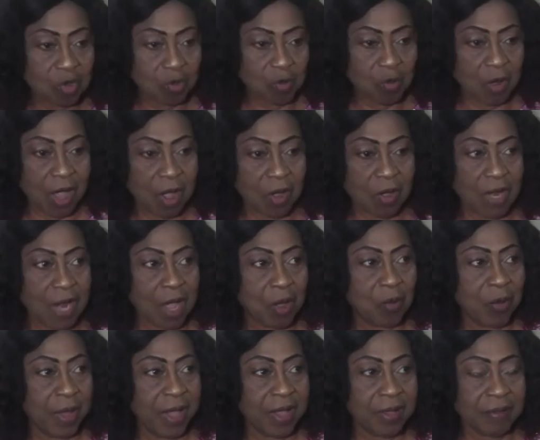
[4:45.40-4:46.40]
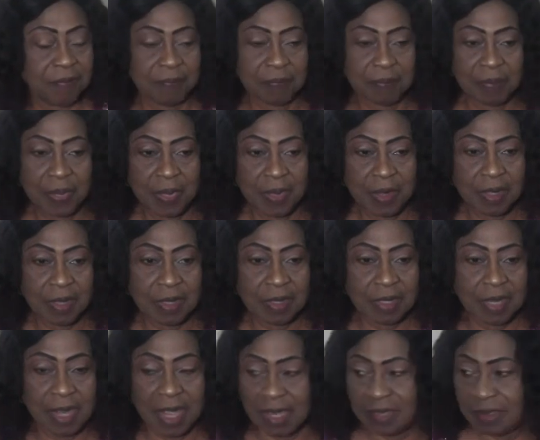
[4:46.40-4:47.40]
We are all aware
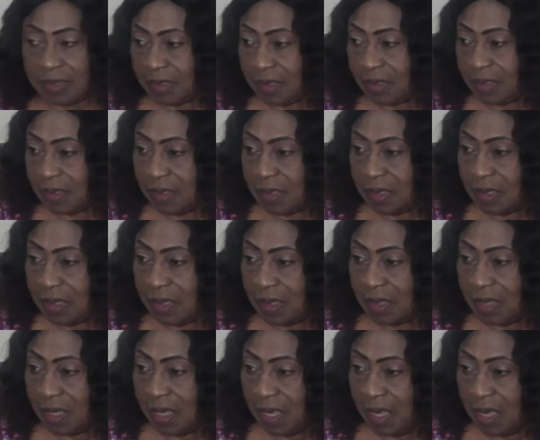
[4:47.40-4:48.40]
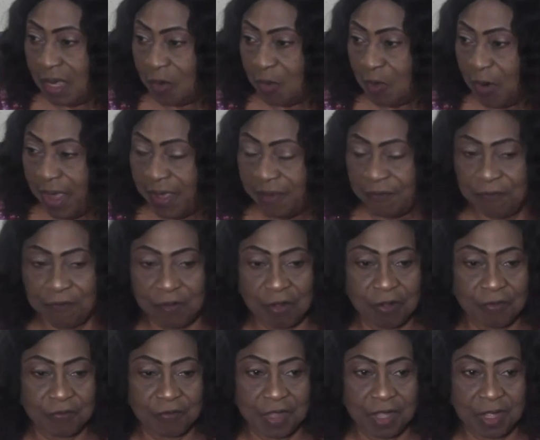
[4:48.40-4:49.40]
that the wife
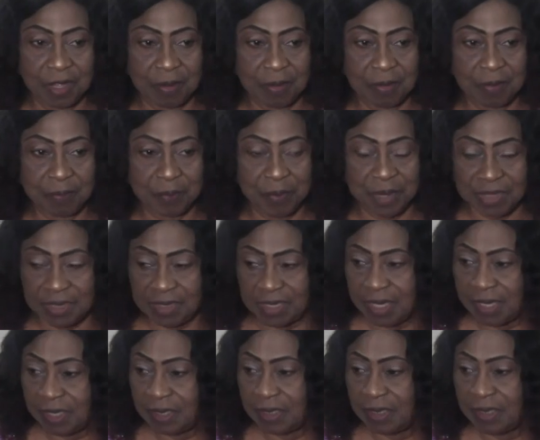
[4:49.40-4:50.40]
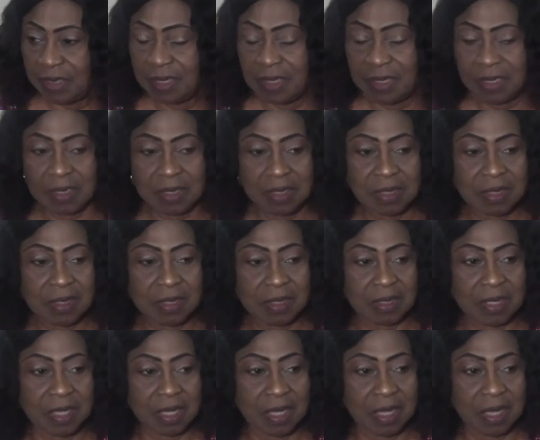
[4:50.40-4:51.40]
of the president,
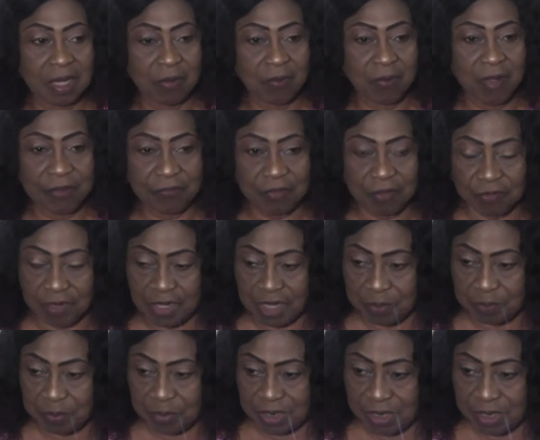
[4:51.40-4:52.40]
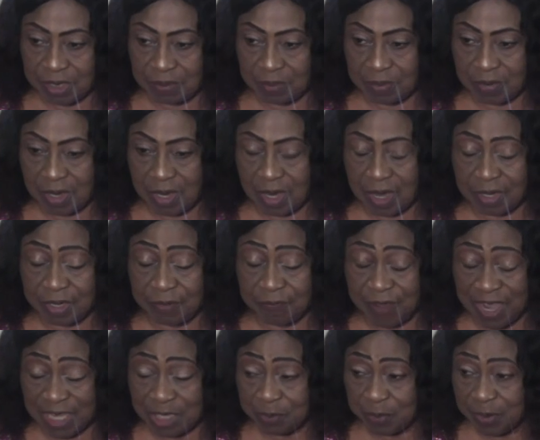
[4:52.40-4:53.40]
the wife of the deputy, the
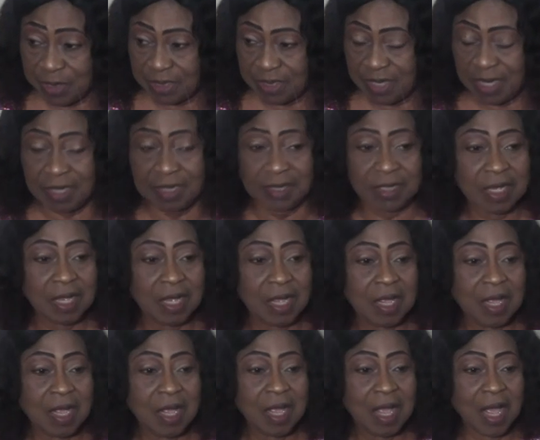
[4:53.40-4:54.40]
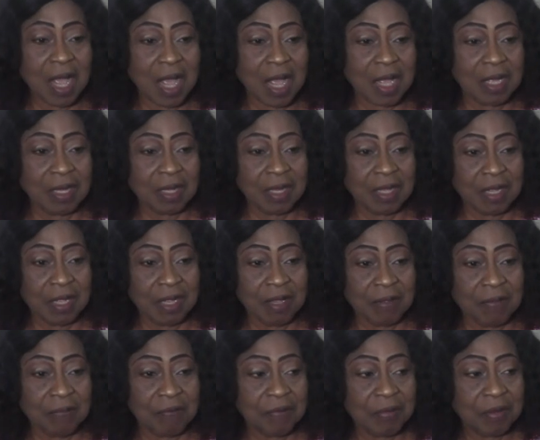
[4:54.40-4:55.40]
vice president, and
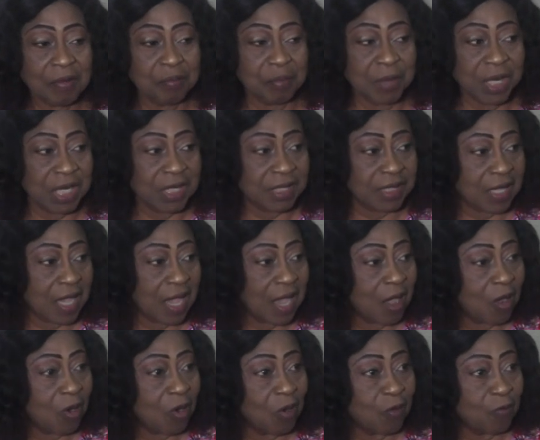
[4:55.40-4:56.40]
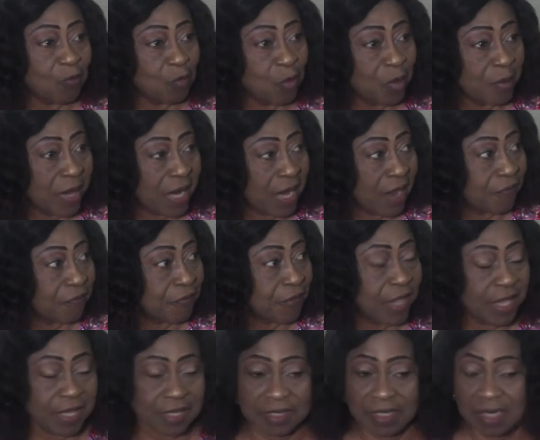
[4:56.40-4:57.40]
the Minister of Women
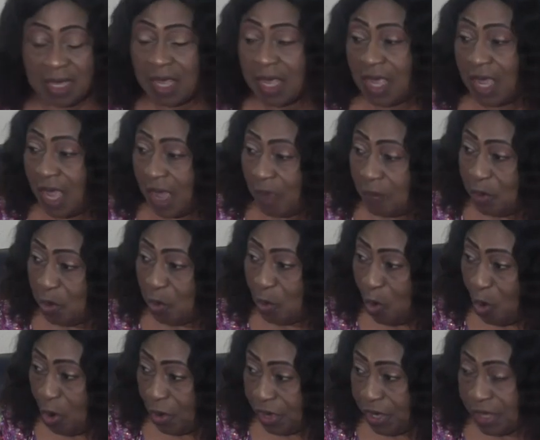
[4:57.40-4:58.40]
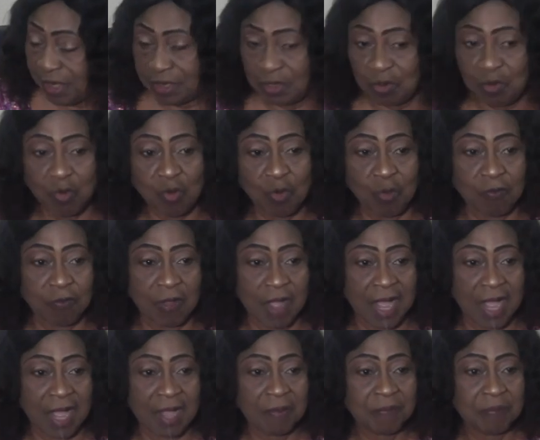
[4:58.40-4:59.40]
Affairs have been worried
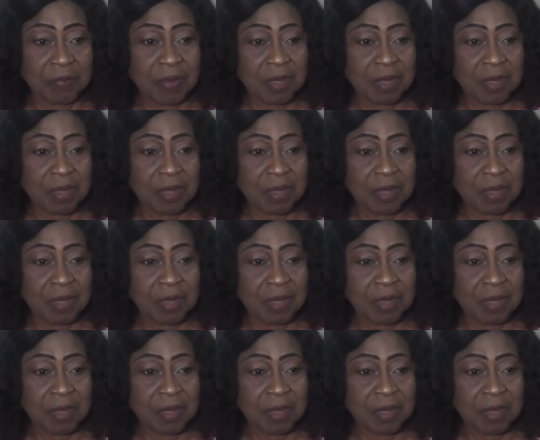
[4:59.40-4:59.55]
over